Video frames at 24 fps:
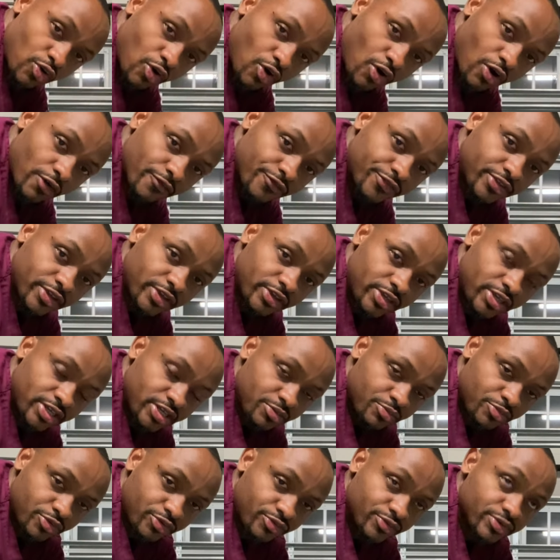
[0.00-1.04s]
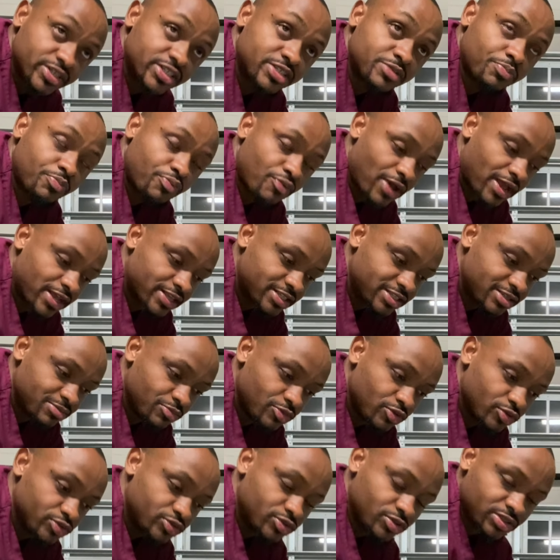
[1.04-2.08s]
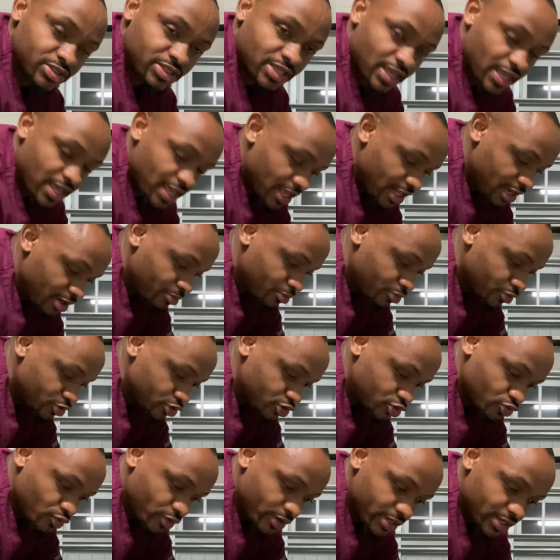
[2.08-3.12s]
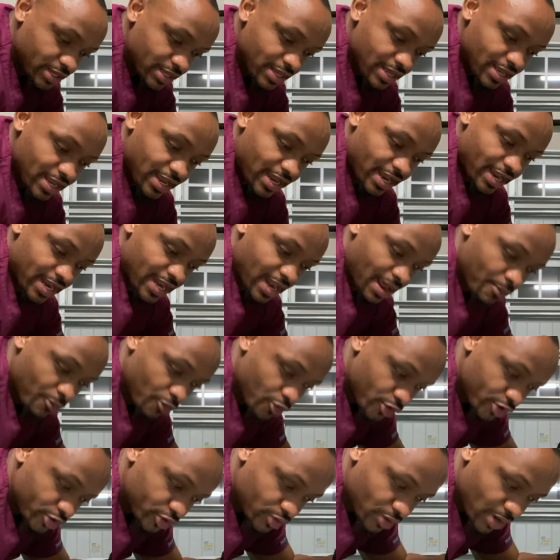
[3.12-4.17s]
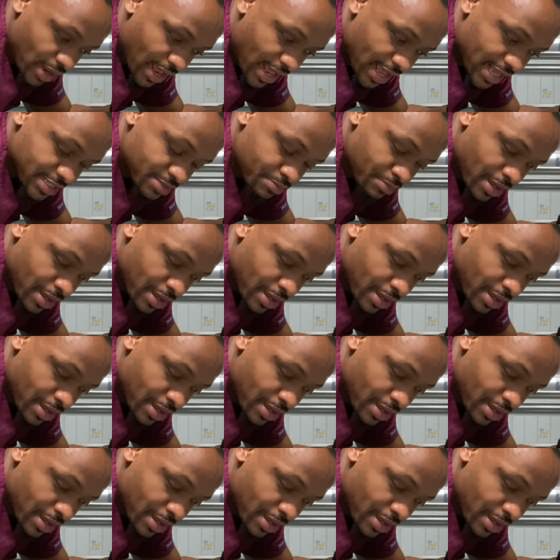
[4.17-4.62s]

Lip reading: of the humerus proximal to the elbow joint, and I'm going to ask my